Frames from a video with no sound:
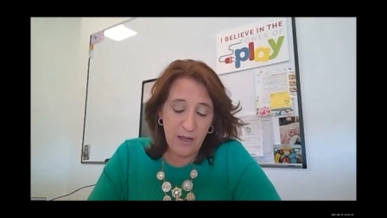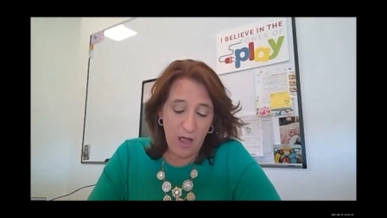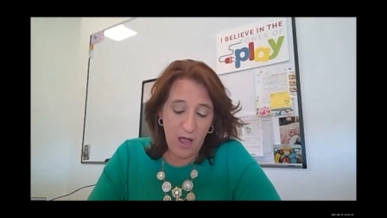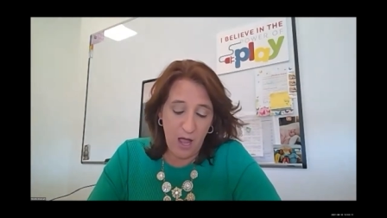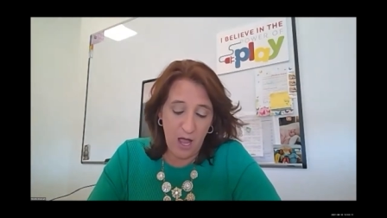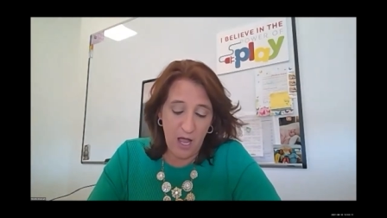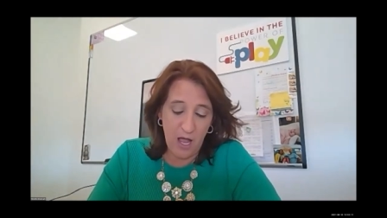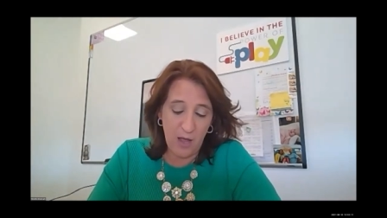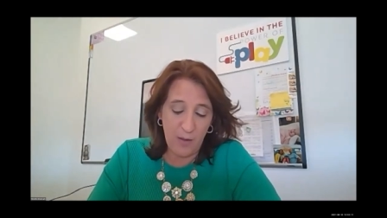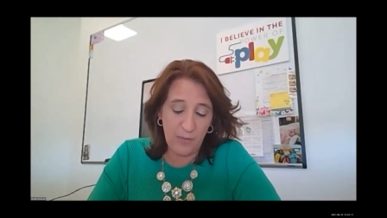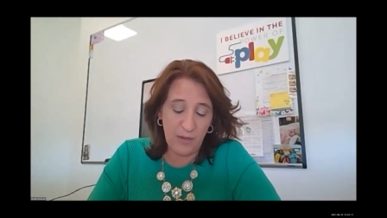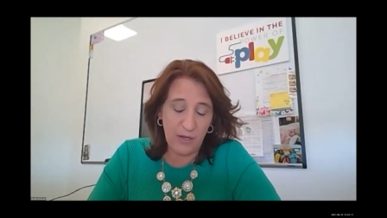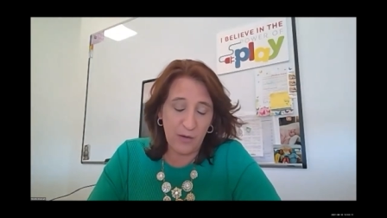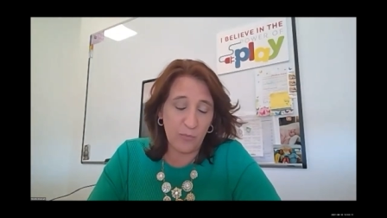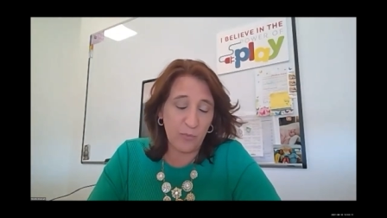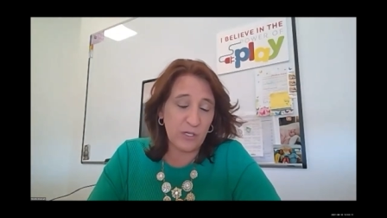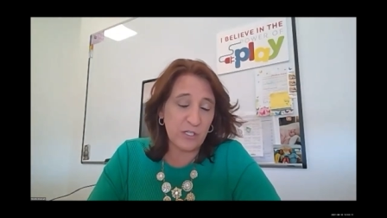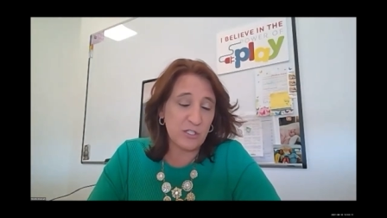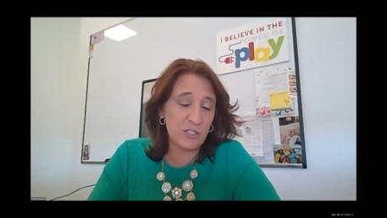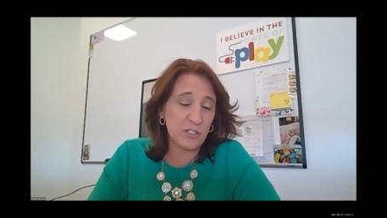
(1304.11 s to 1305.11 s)
um, and
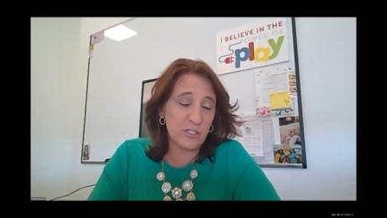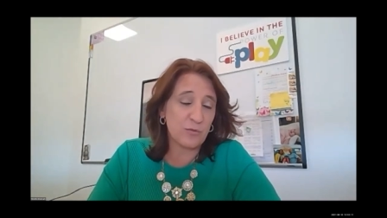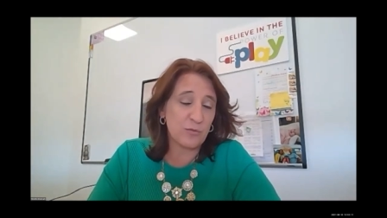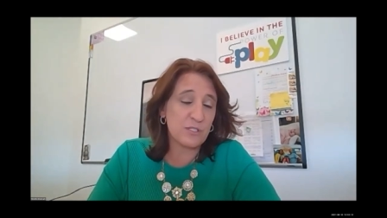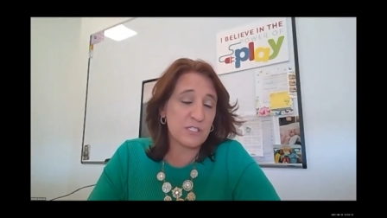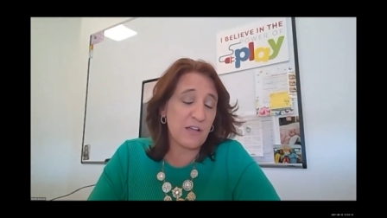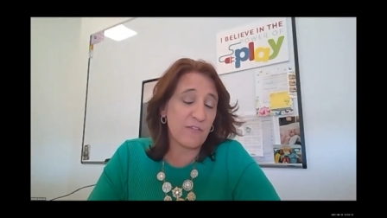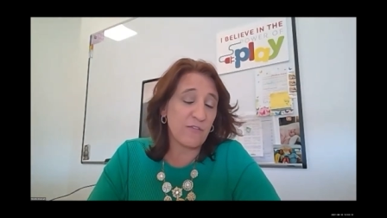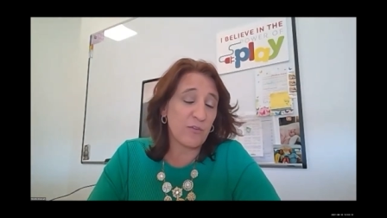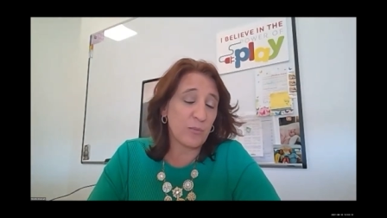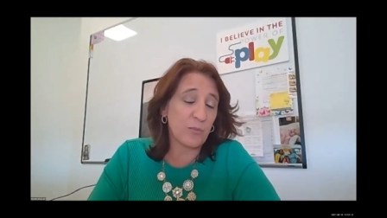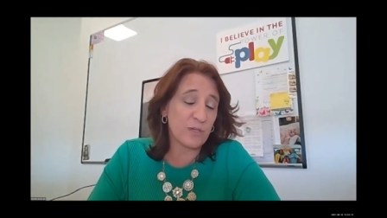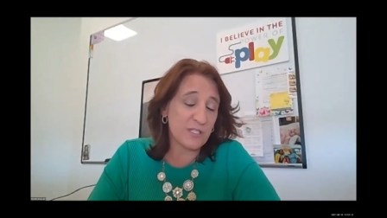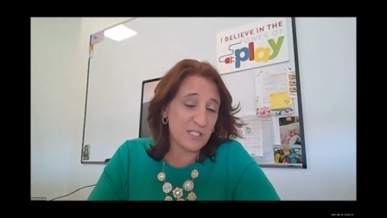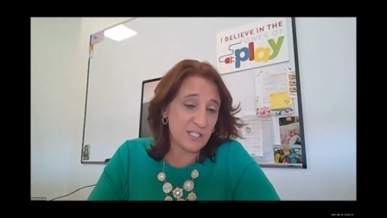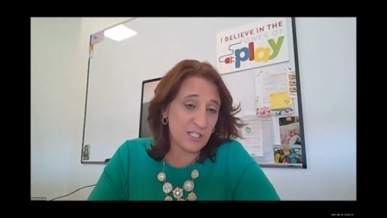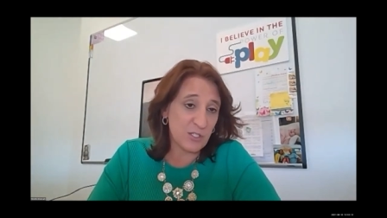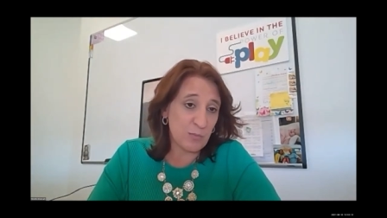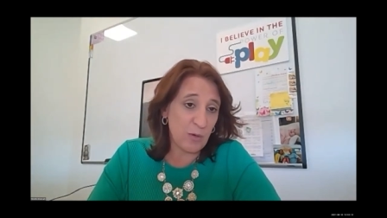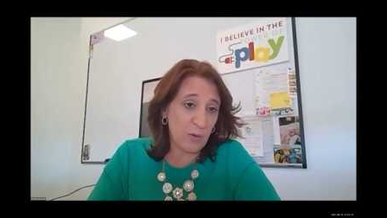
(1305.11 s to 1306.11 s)
we do
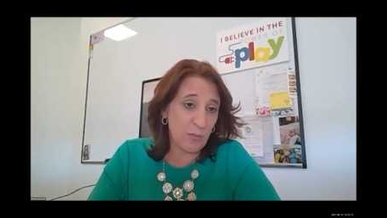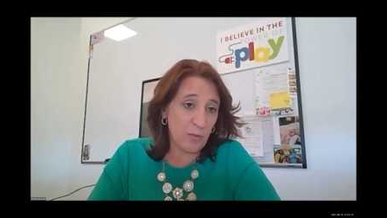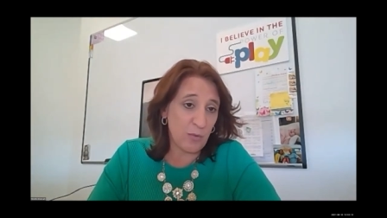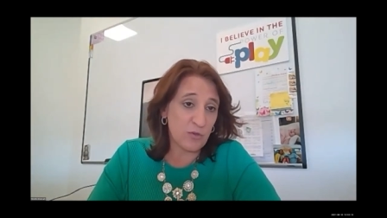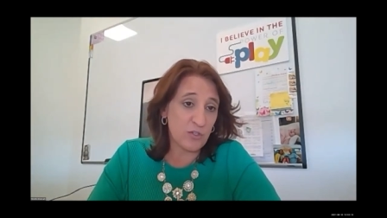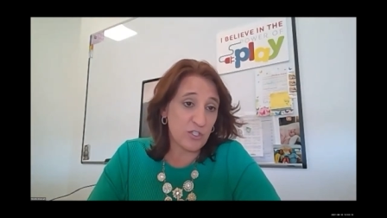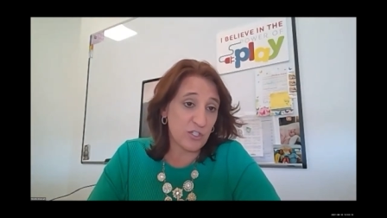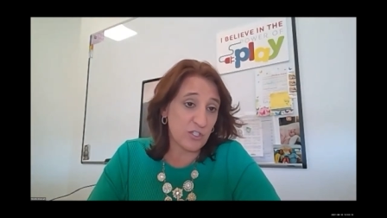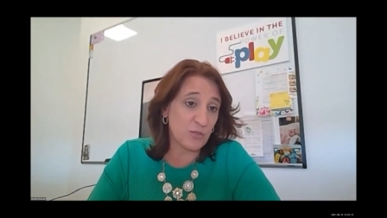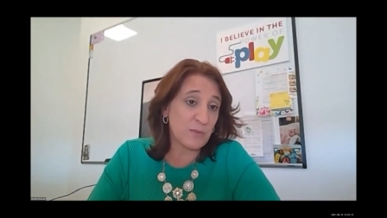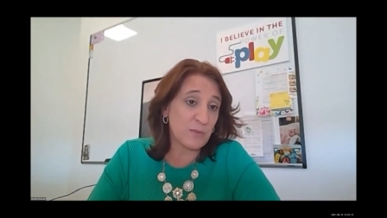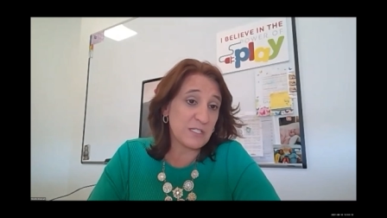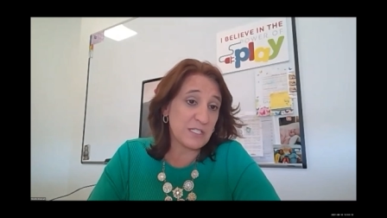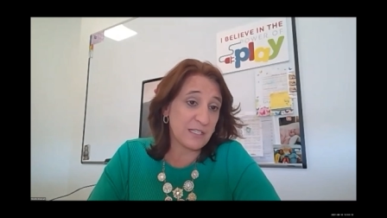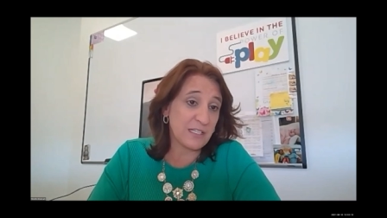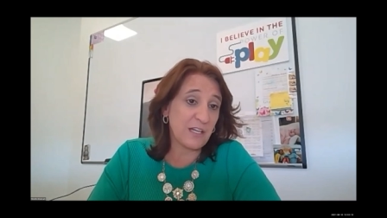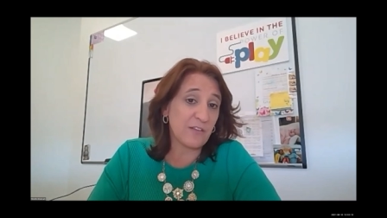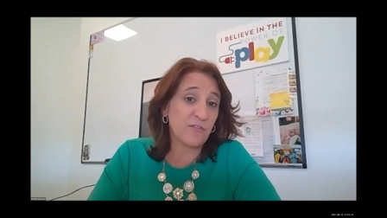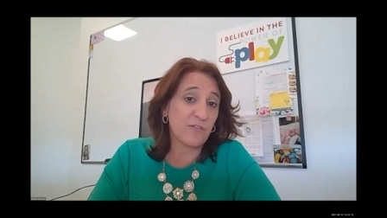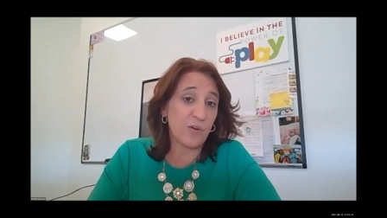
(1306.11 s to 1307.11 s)
716 promotions. We did
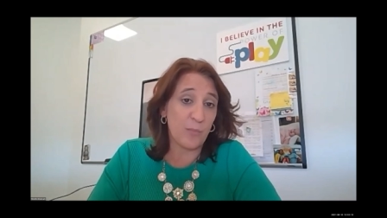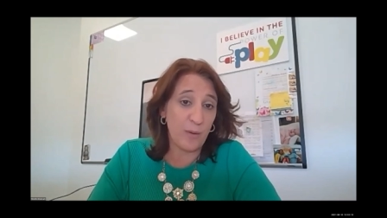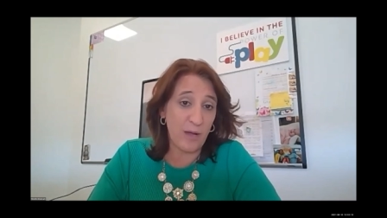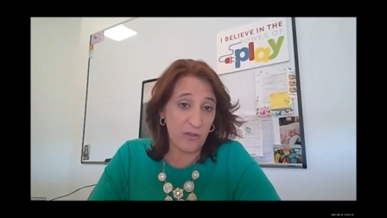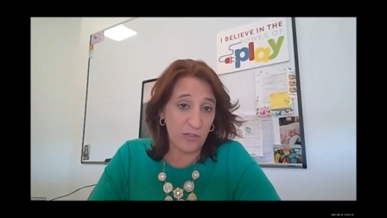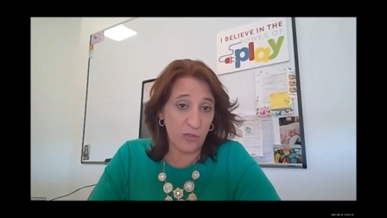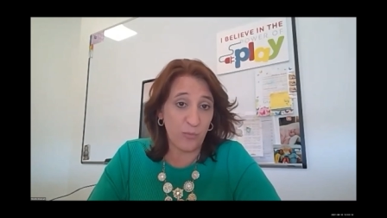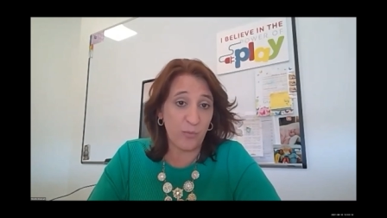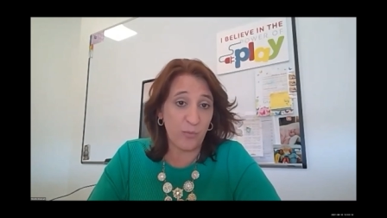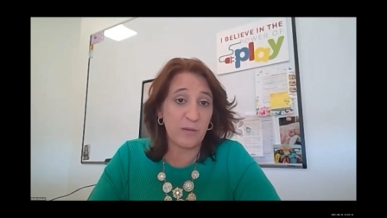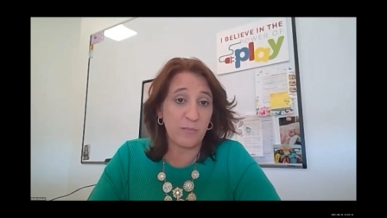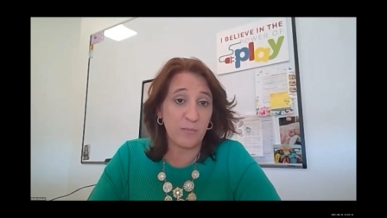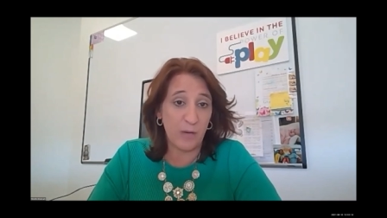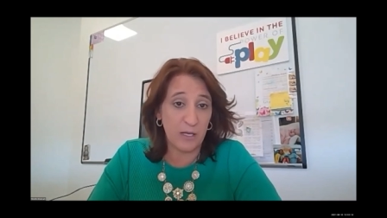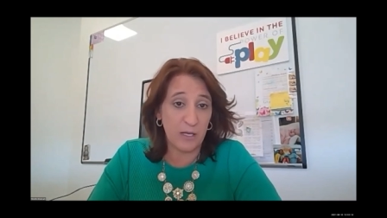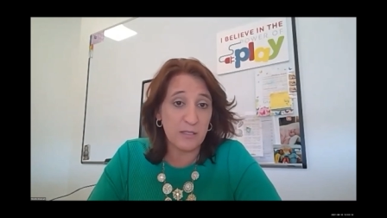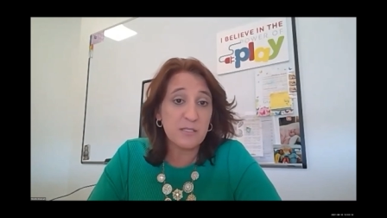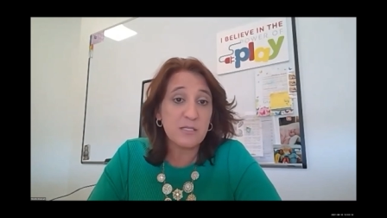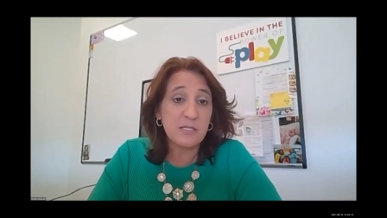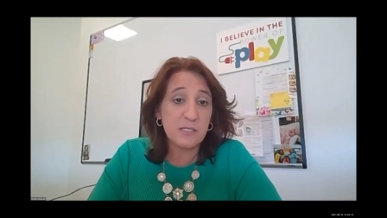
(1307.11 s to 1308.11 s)
that for about three
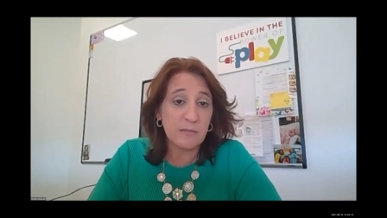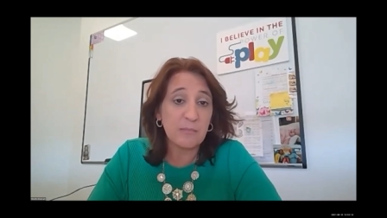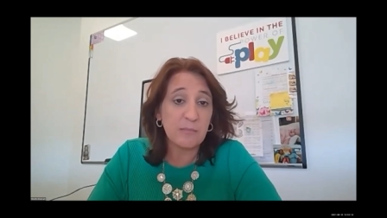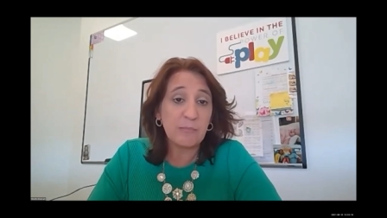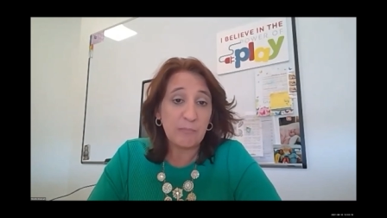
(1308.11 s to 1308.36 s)
months.